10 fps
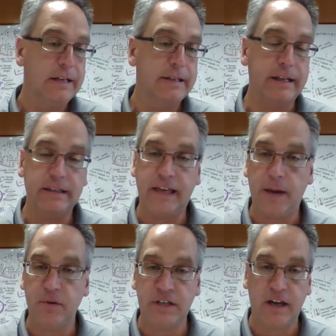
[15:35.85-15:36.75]
Take the
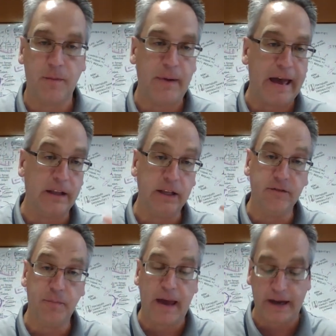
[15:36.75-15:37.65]
cameras out of the bag, leave
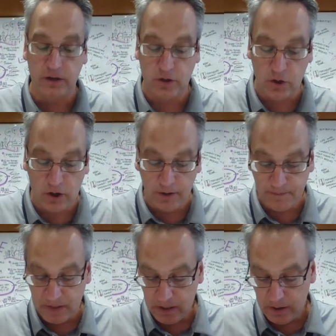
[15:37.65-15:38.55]
the bag in the car
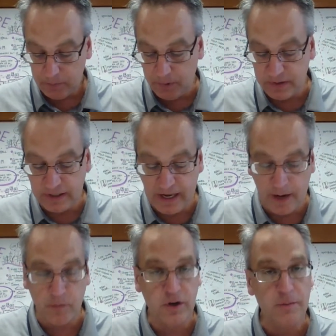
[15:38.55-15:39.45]
bring the
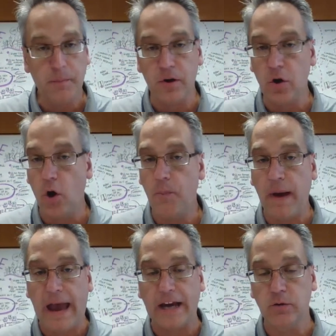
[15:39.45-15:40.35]
camera in, but no
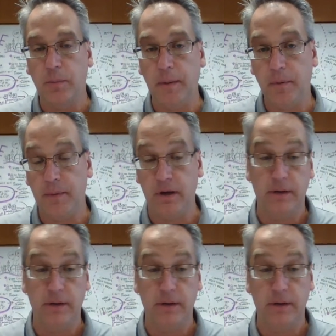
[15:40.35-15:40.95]
bags will be permitted.